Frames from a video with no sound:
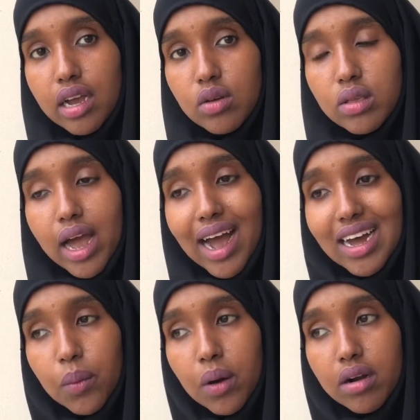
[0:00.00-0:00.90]
I use the
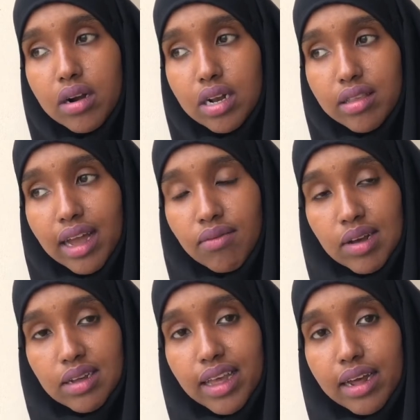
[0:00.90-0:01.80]
hot water and stuff
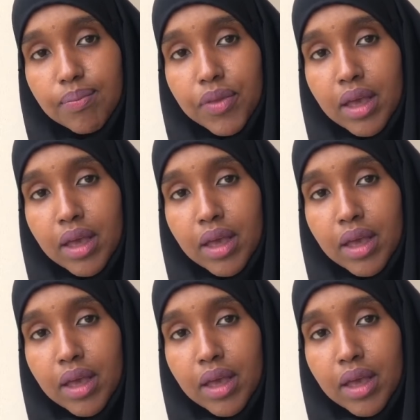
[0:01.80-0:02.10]
like that.